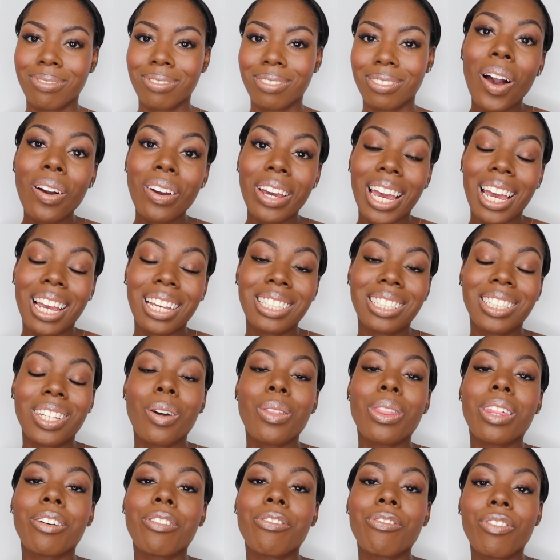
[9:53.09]
Okay, so
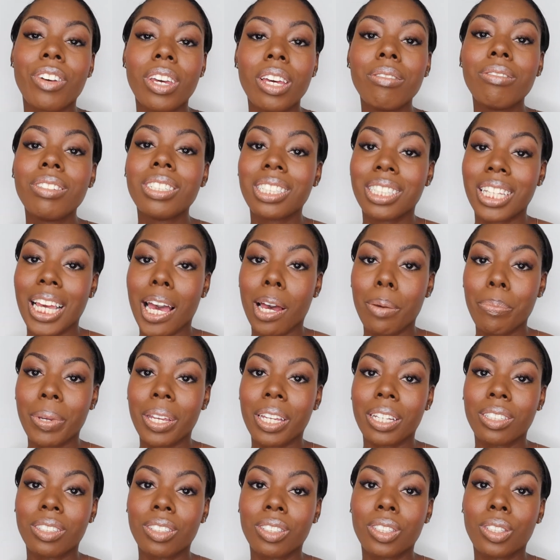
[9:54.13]
the 5th step
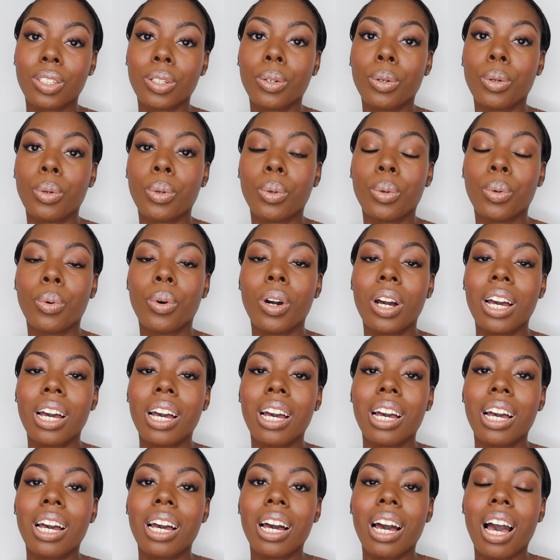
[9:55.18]
is to
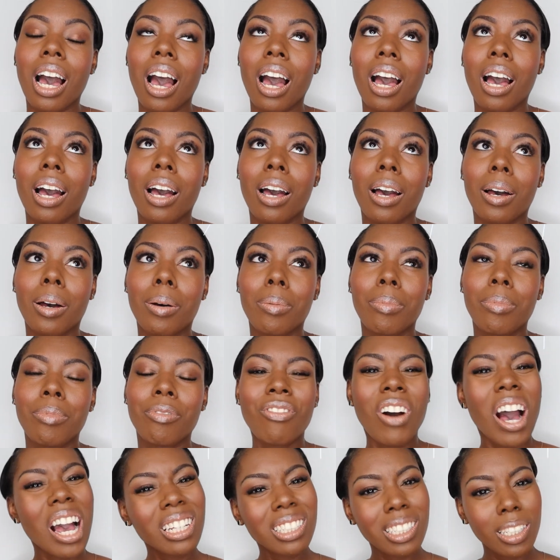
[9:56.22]

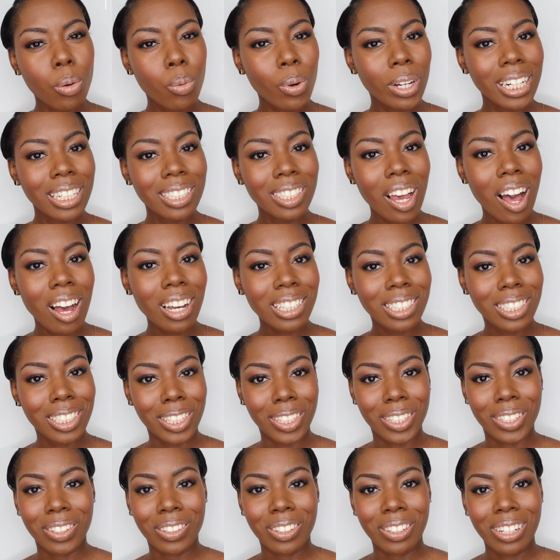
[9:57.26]
find someone to talk
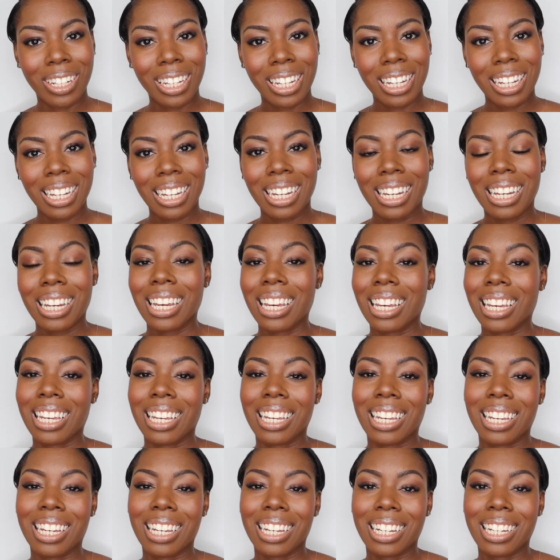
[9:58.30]
to.
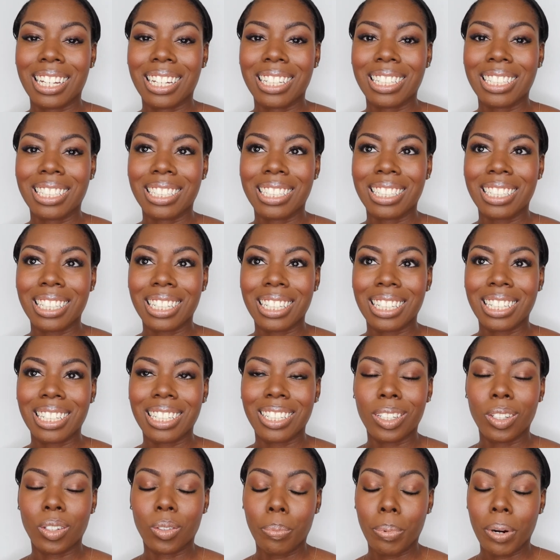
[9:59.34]
And
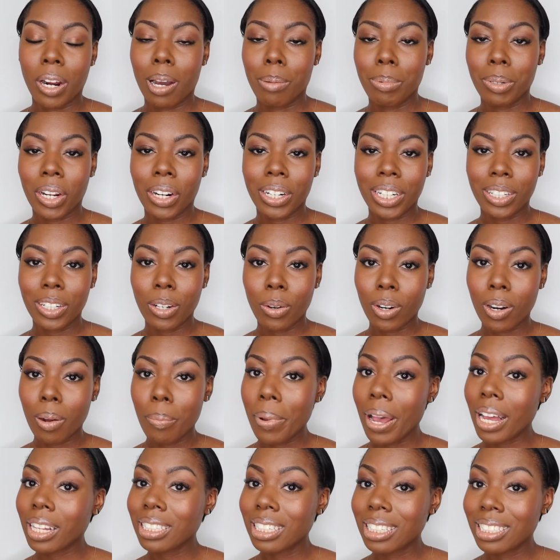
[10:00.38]
you probably already know what I'm
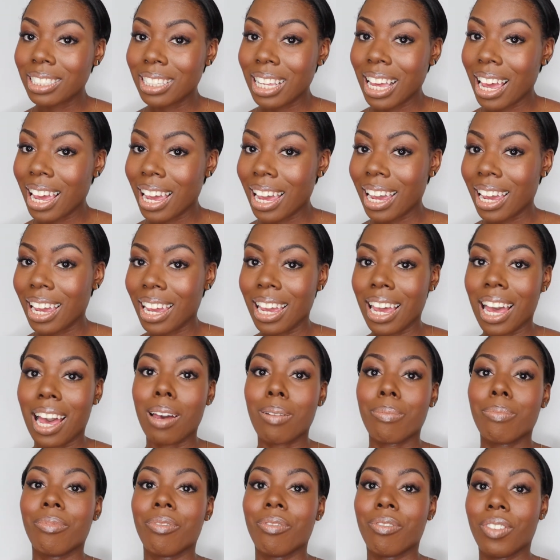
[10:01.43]
about to say.
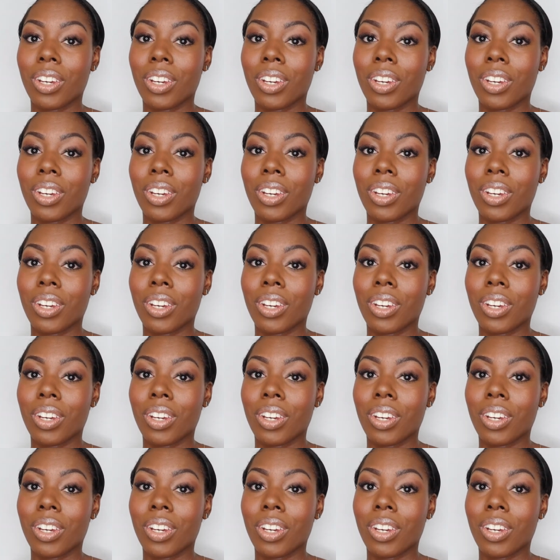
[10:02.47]
I'm